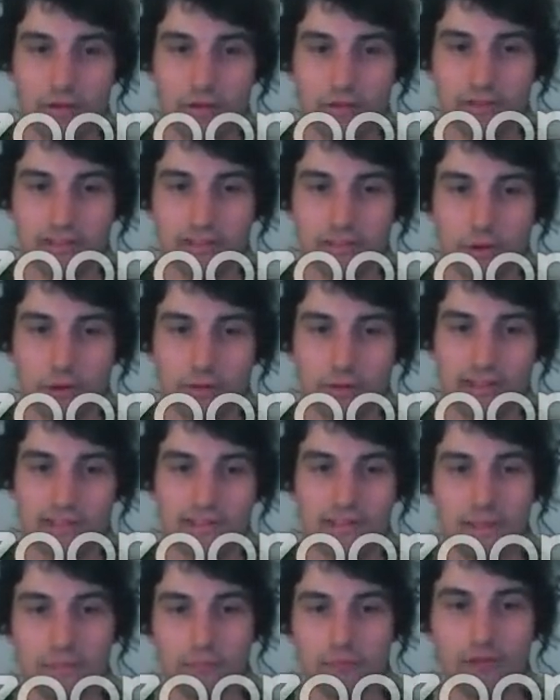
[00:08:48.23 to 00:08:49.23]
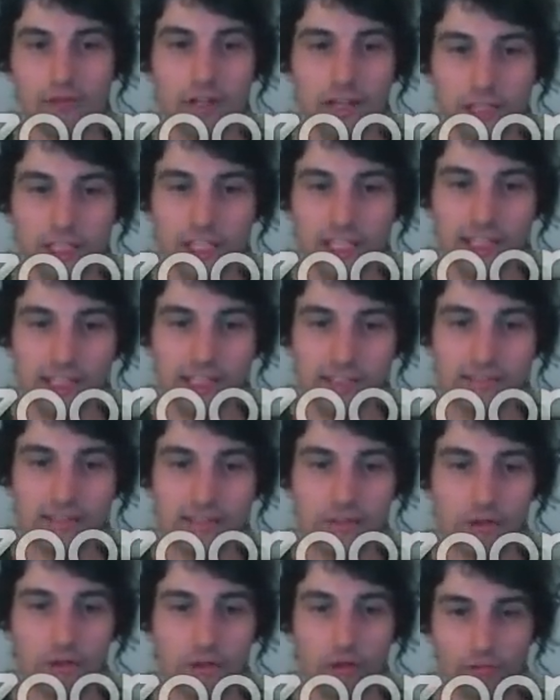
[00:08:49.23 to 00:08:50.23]
on this context step relation is
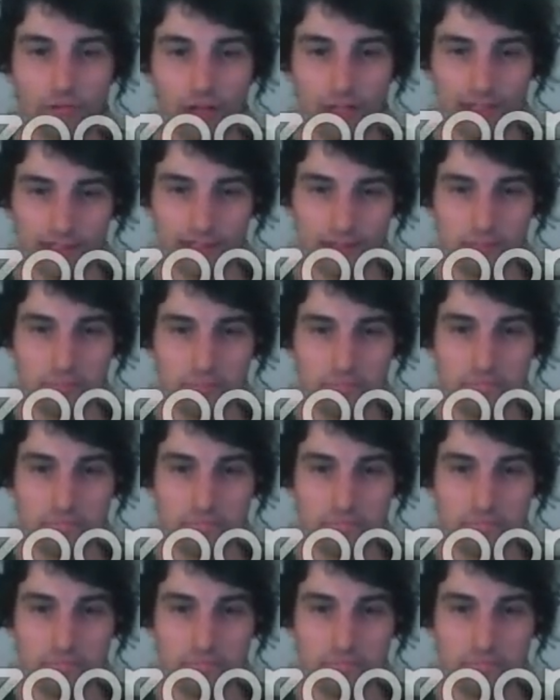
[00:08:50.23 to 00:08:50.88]
a congruence.